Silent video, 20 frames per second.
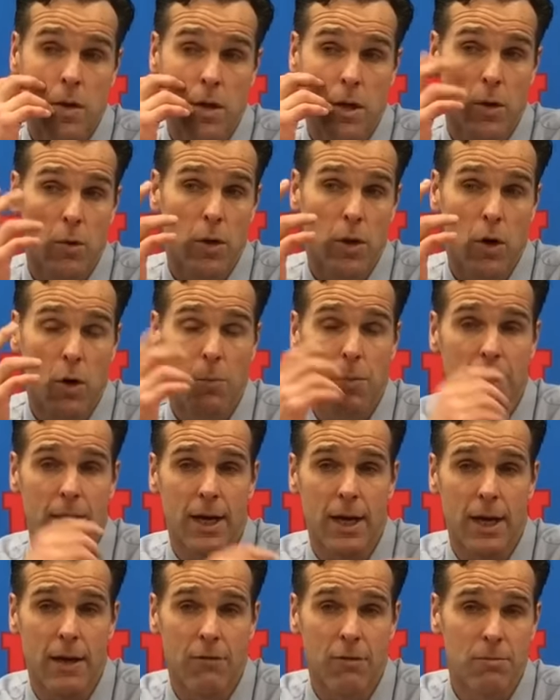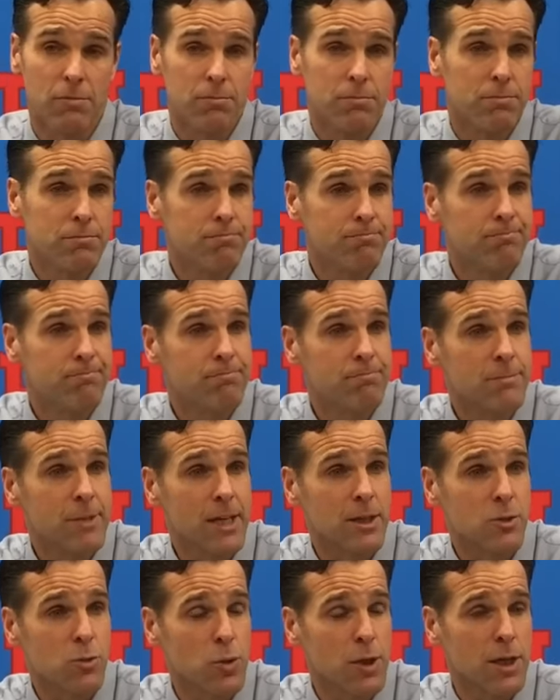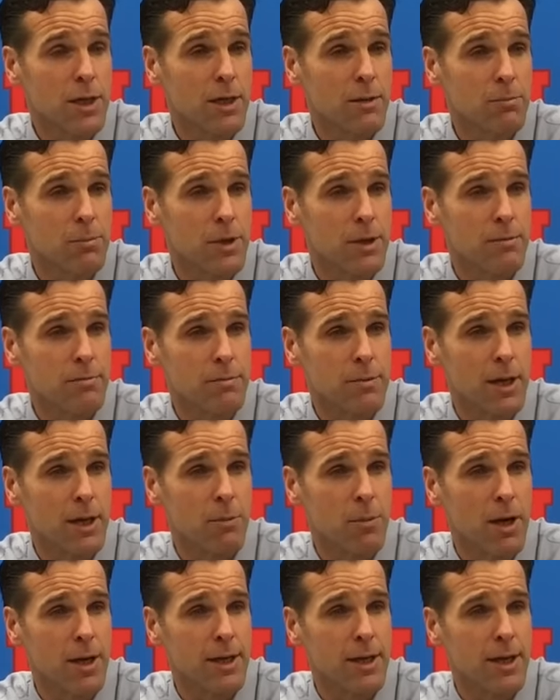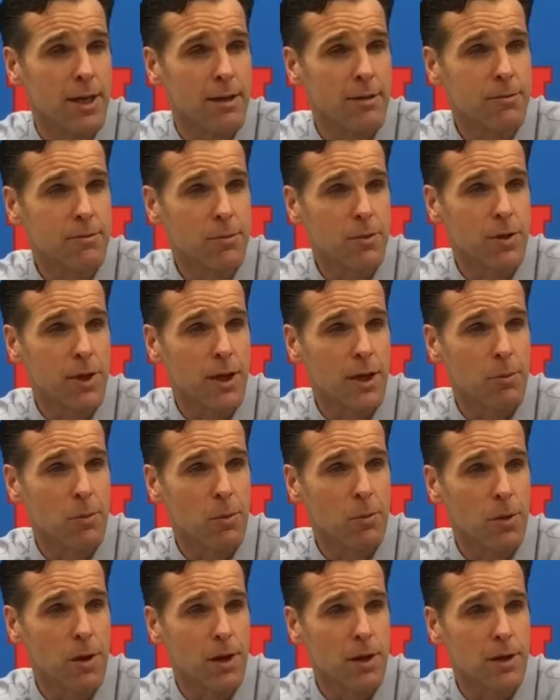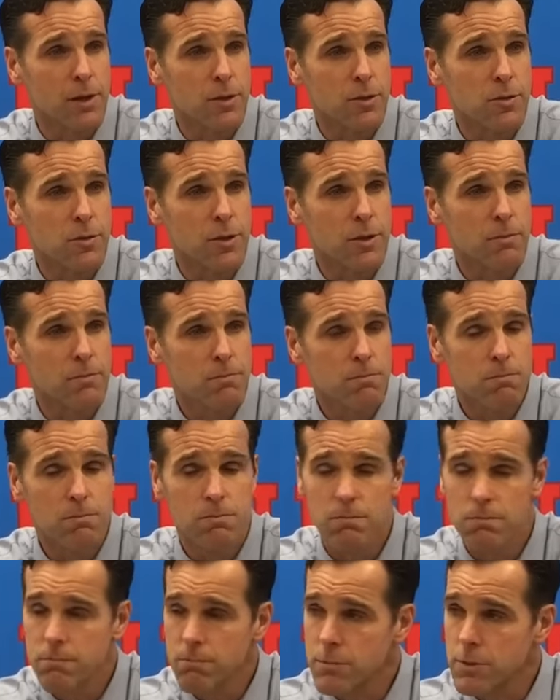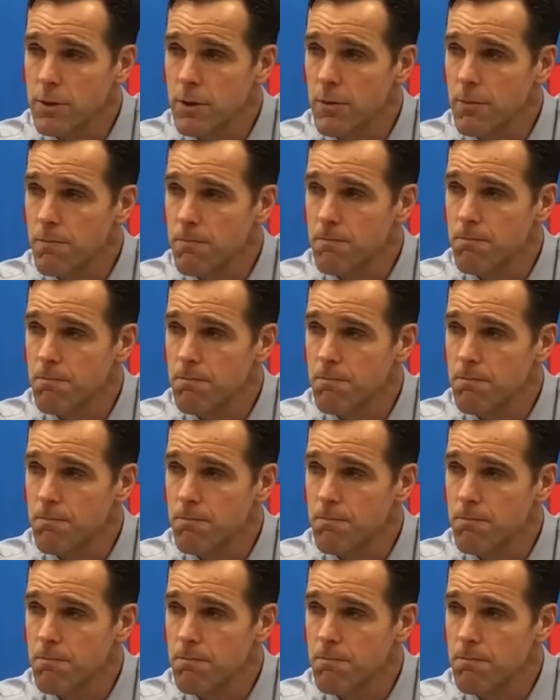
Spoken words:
You know, we're hoping to have him next weekend, but day by day, put that up about here. So.